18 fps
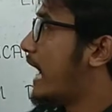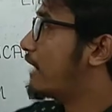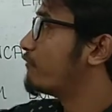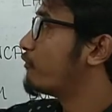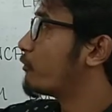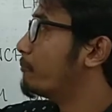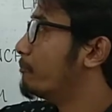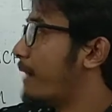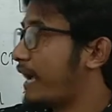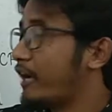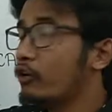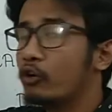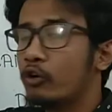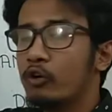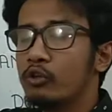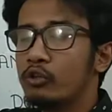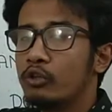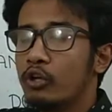and for
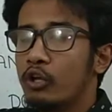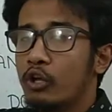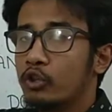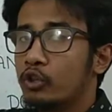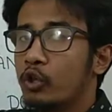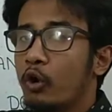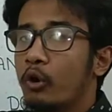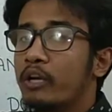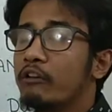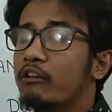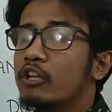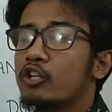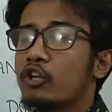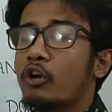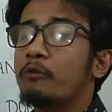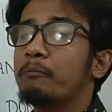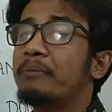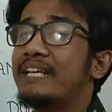Banquo, though he will
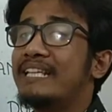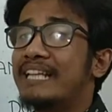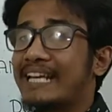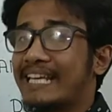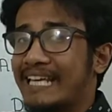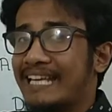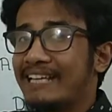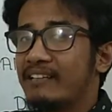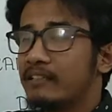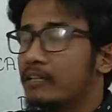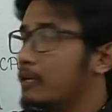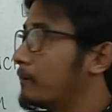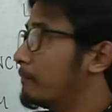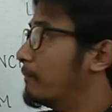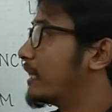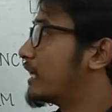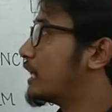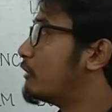not be the king,
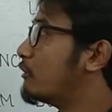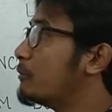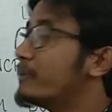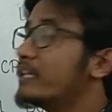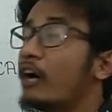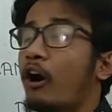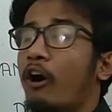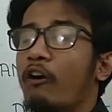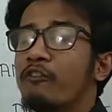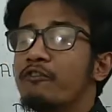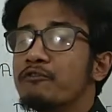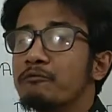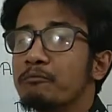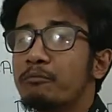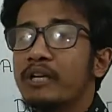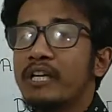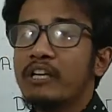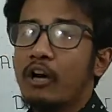but he will be the
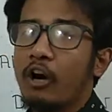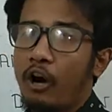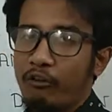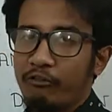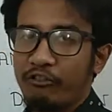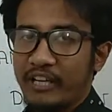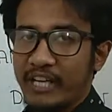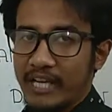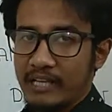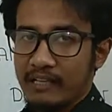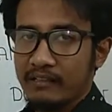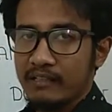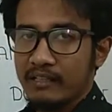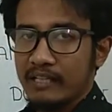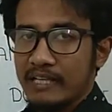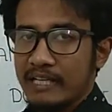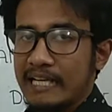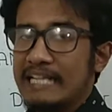offspring of king.
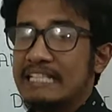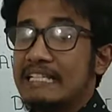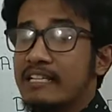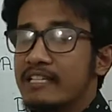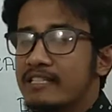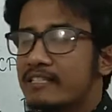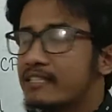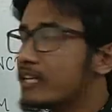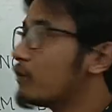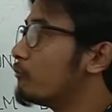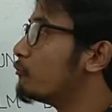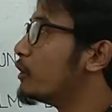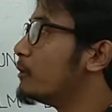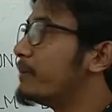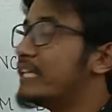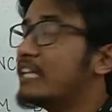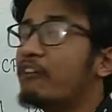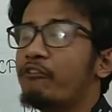His son
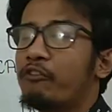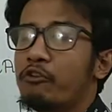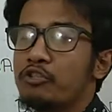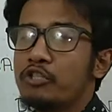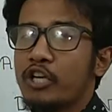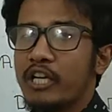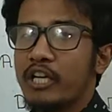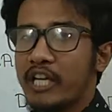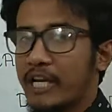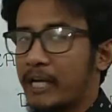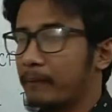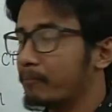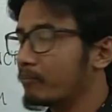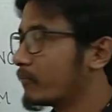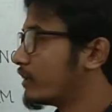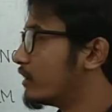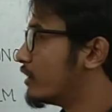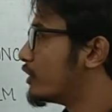will be the future
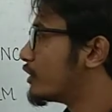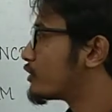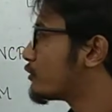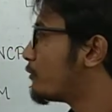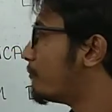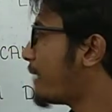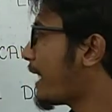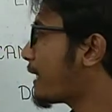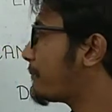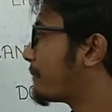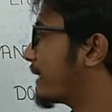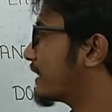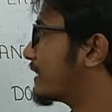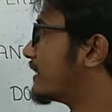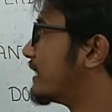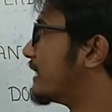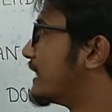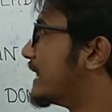king. So
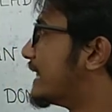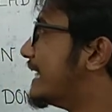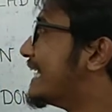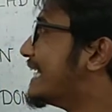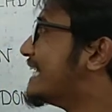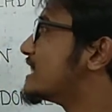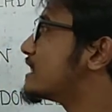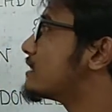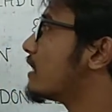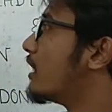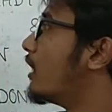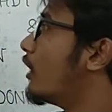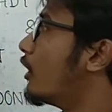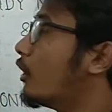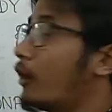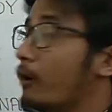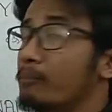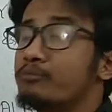Macbeth, he is
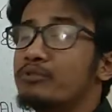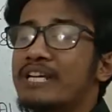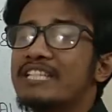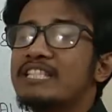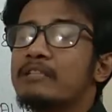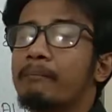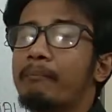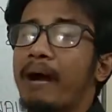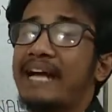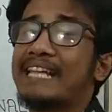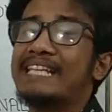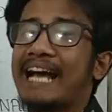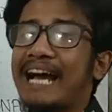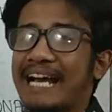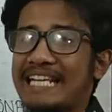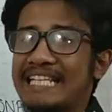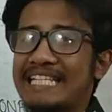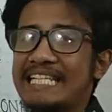obsessed by
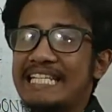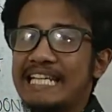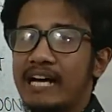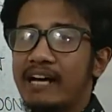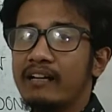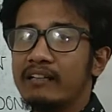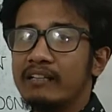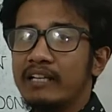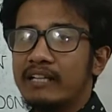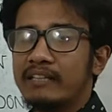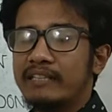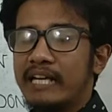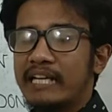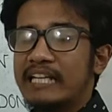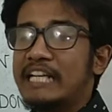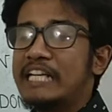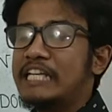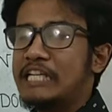the idea
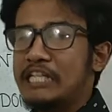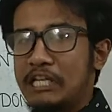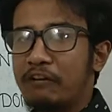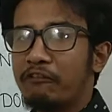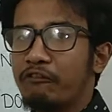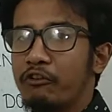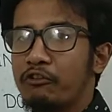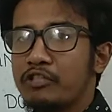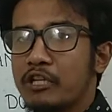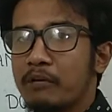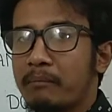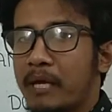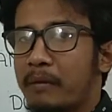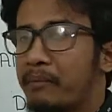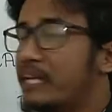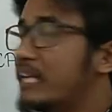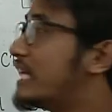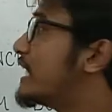that in near future
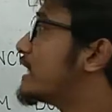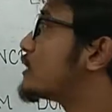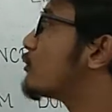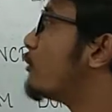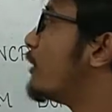maybe he is